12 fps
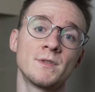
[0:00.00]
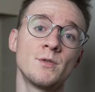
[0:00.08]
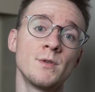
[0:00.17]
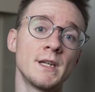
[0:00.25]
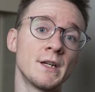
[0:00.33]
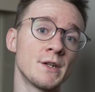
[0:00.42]
2
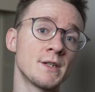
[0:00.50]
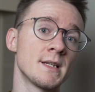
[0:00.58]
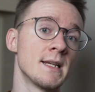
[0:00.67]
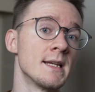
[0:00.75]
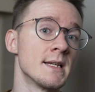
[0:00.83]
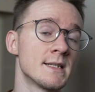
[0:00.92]
years
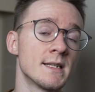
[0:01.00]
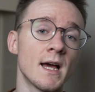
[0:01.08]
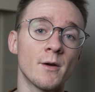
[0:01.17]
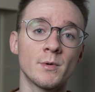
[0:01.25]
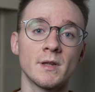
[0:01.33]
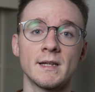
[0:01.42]
is
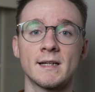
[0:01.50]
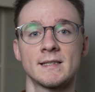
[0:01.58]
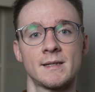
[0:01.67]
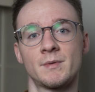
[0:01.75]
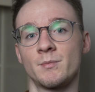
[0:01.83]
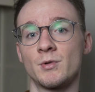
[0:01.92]
not really
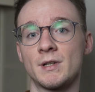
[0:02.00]
acceptable